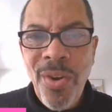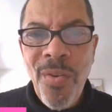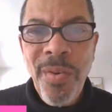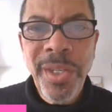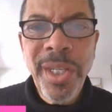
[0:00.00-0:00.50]

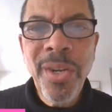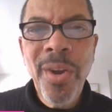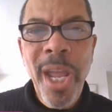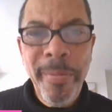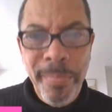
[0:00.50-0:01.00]
over, you can go
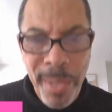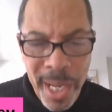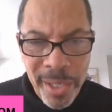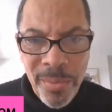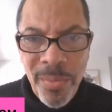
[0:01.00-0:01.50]
ahead and
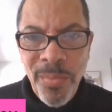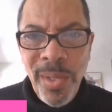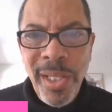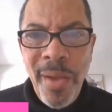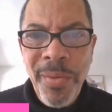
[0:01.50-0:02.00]
pick
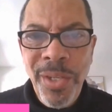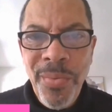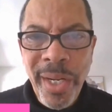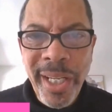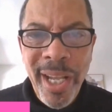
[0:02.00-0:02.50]
what level you
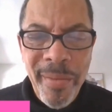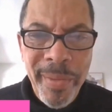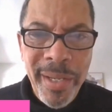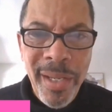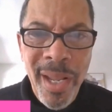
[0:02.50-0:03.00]
want to come
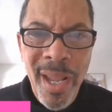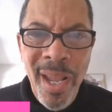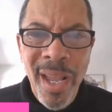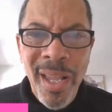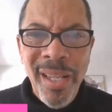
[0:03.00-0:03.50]
in.
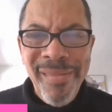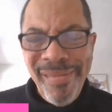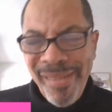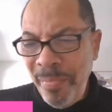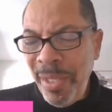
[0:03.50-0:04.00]
Uh,
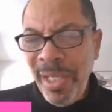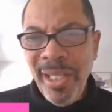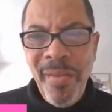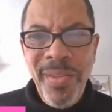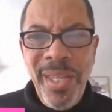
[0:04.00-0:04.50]
come in the
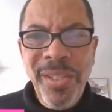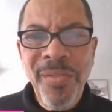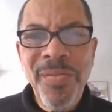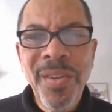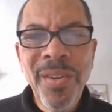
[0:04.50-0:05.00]
level that
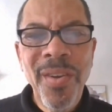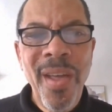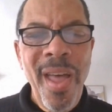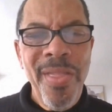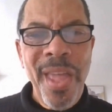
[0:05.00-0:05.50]
you
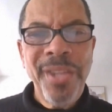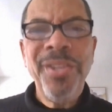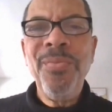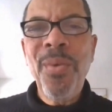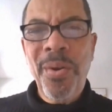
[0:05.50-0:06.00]
feel that
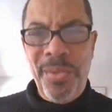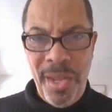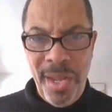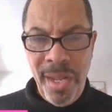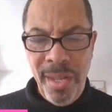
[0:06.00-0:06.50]
you're worth.
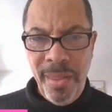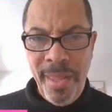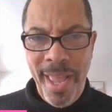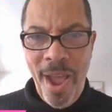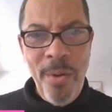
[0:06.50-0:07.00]

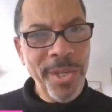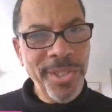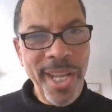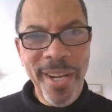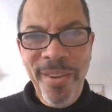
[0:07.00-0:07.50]
I always
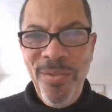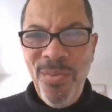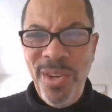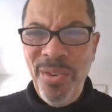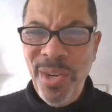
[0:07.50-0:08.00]
say,
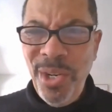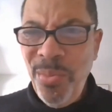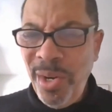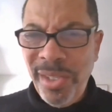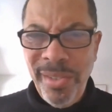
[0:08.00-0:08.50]
what are you
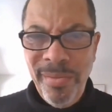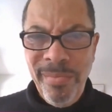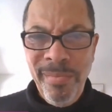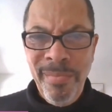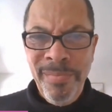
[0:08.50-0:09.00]
worth?
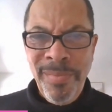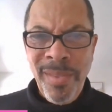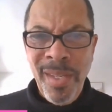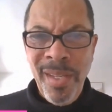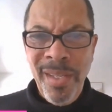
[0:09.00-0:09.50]

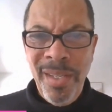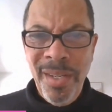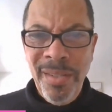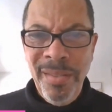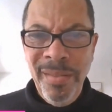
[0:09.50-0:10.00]
You
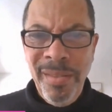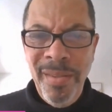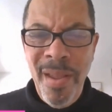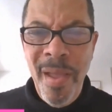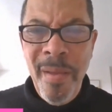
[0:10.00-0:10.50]
know,
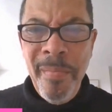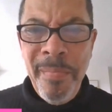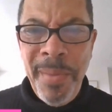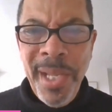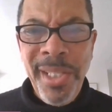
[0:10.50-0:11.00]

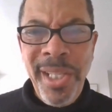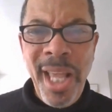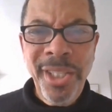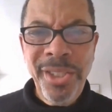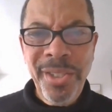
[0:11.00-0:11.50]
be a
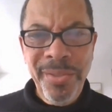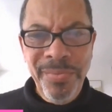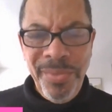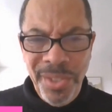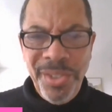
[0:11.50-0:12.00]
challenger
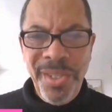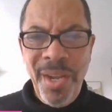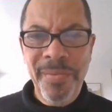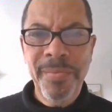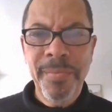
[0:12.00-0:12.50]
to yourself.